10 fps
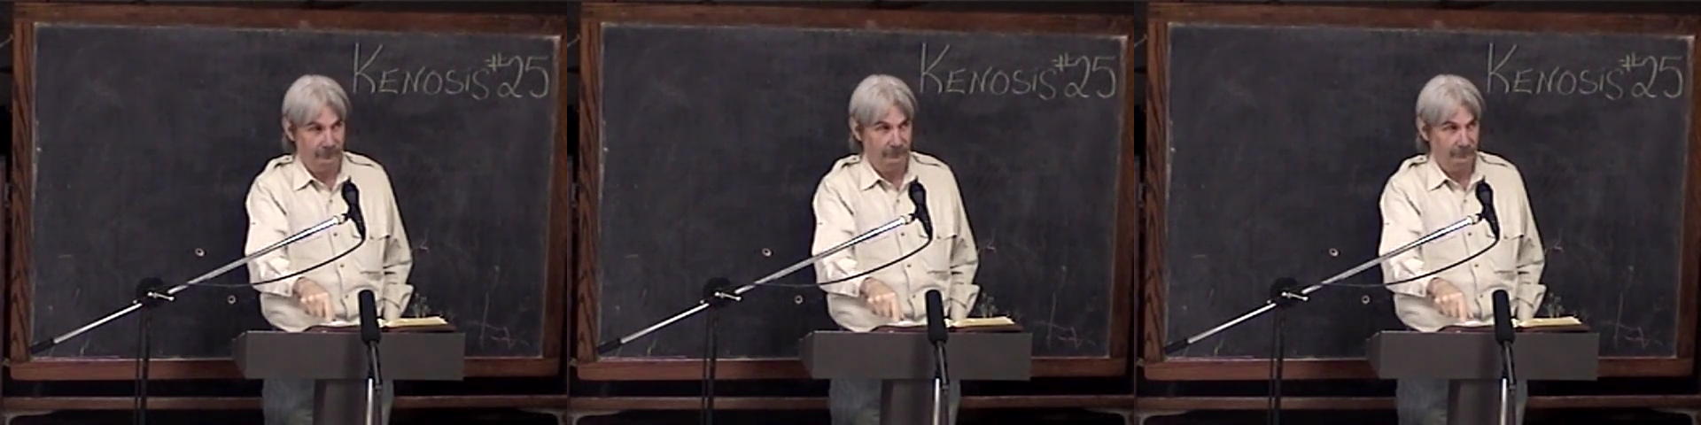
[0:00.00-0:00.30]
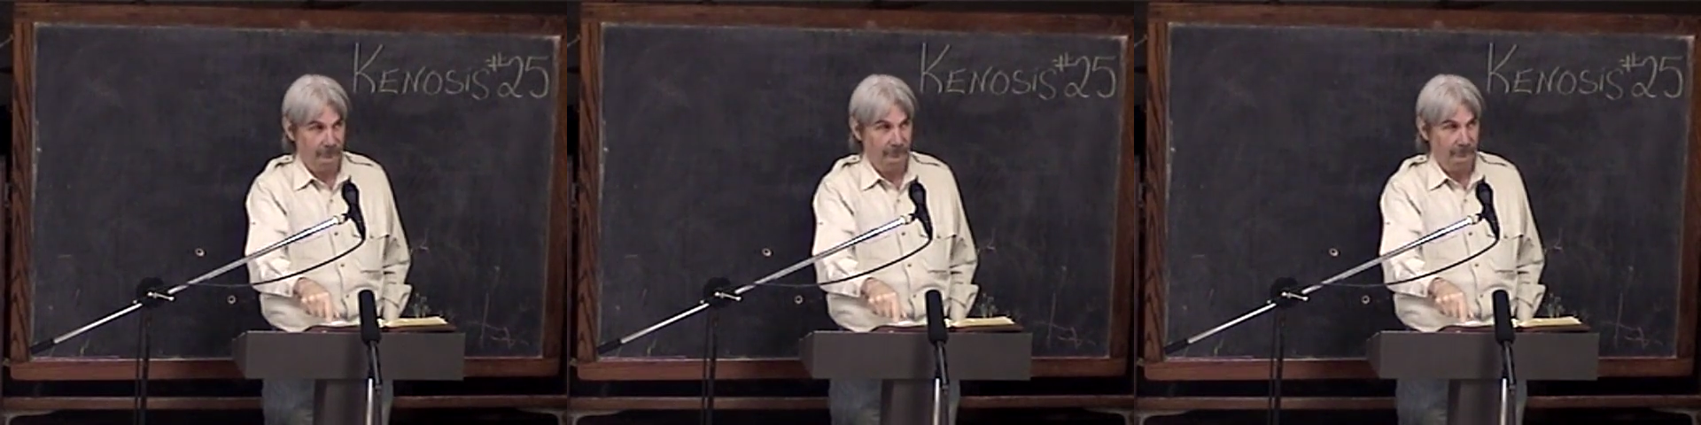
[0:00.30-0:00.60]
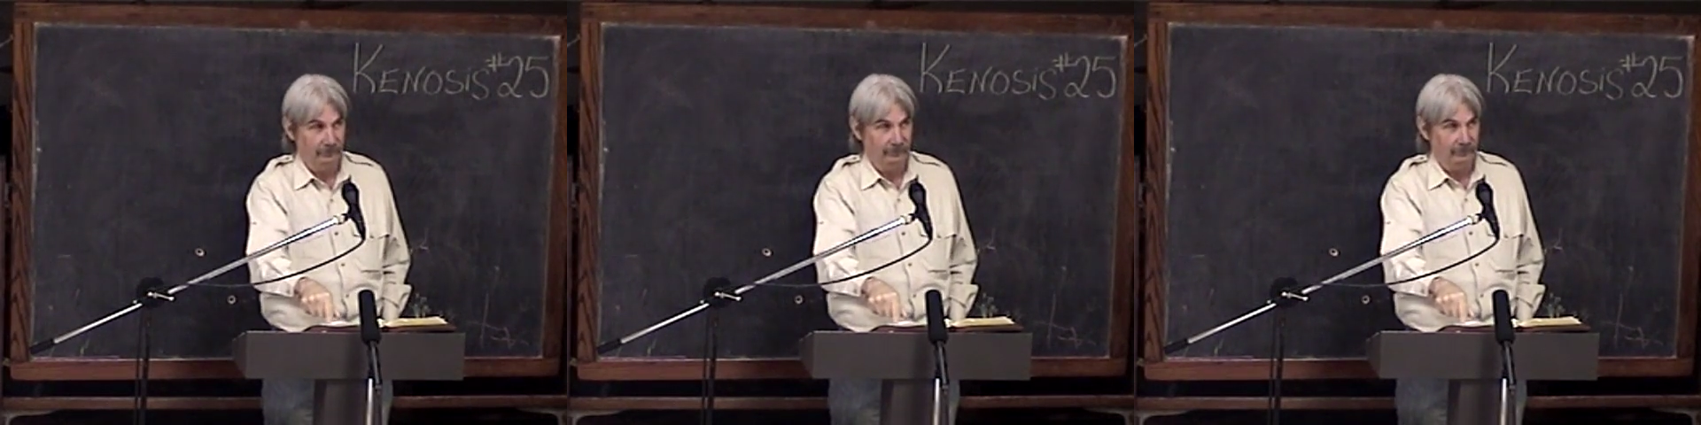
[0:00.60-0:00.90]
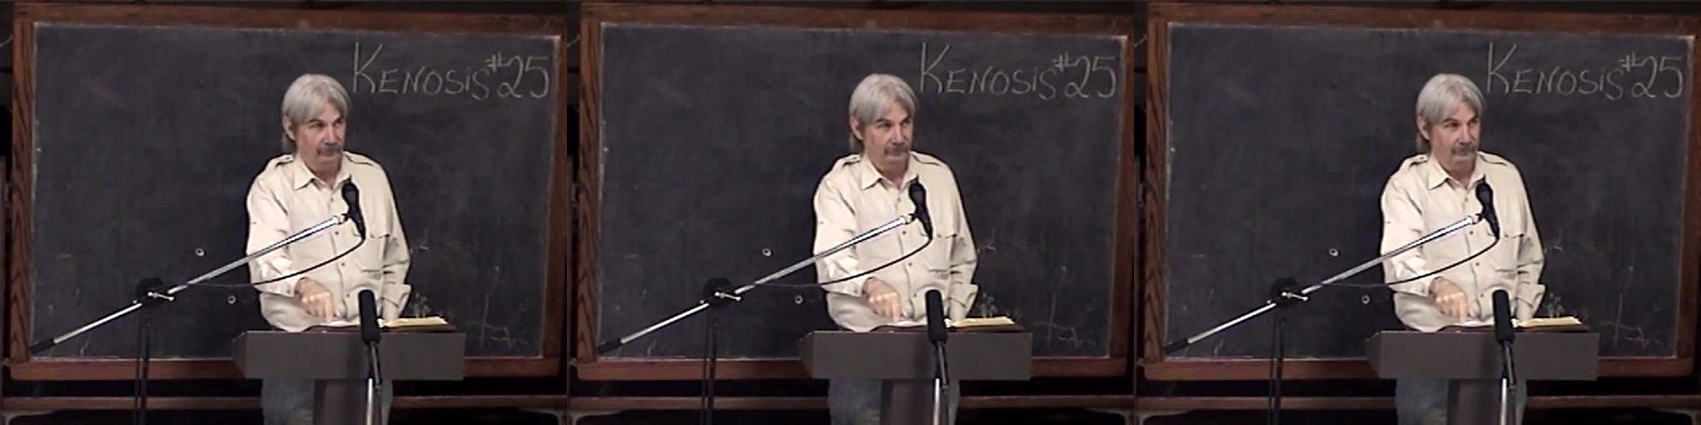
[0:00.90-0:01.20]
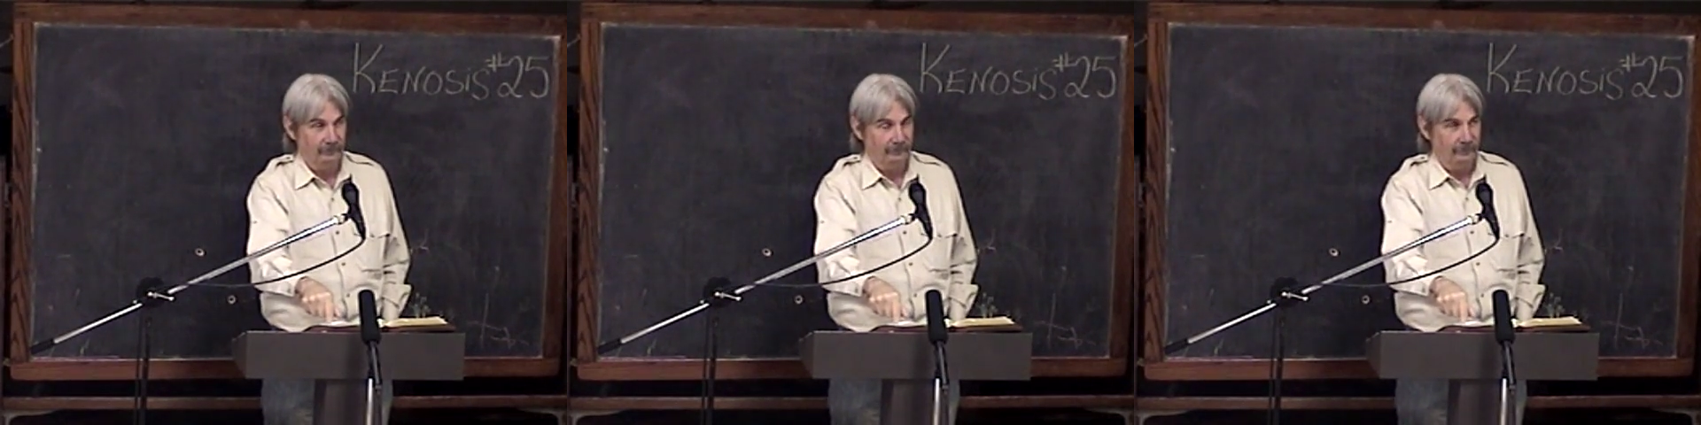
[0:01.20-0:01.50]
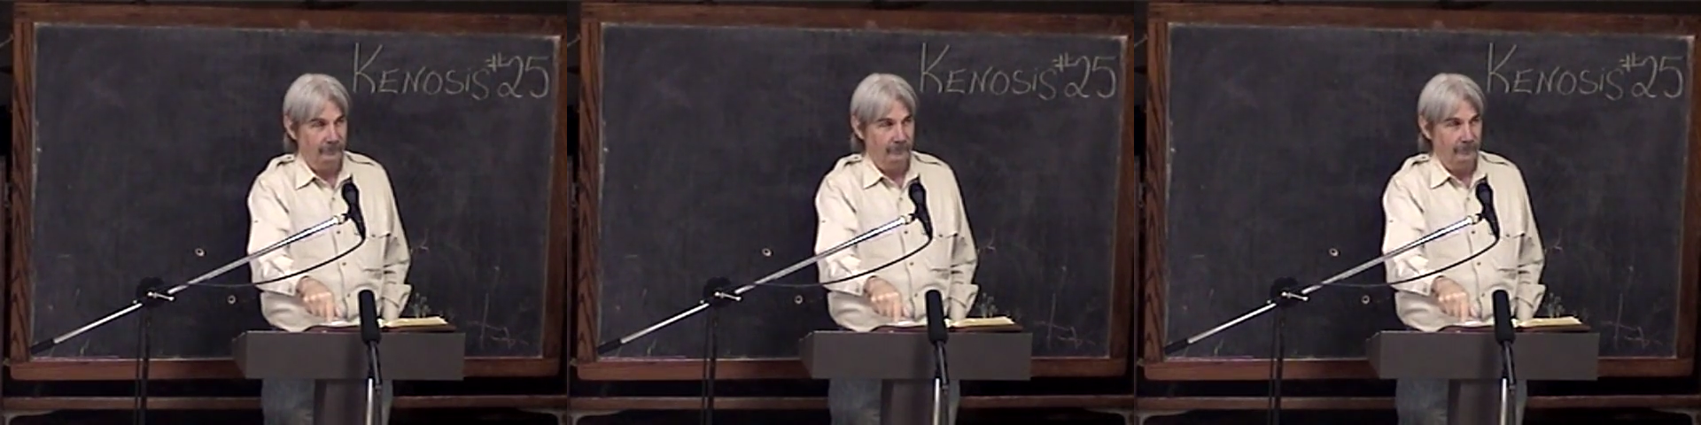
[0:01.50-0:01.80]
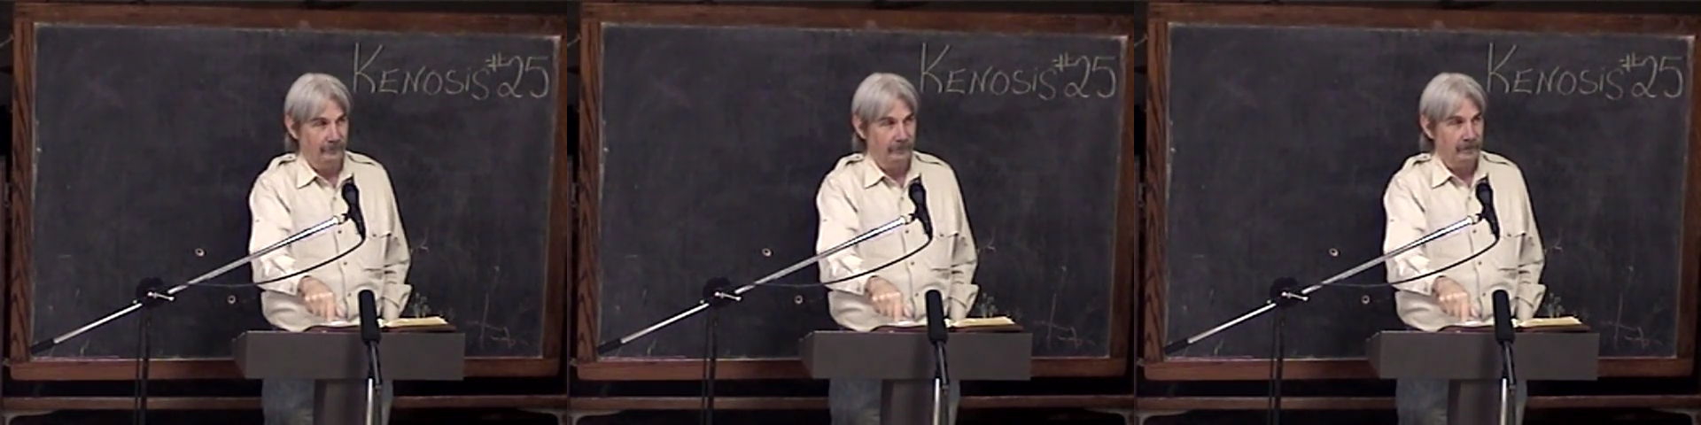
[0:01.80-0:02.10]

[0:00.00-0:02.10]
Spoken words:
[no speech]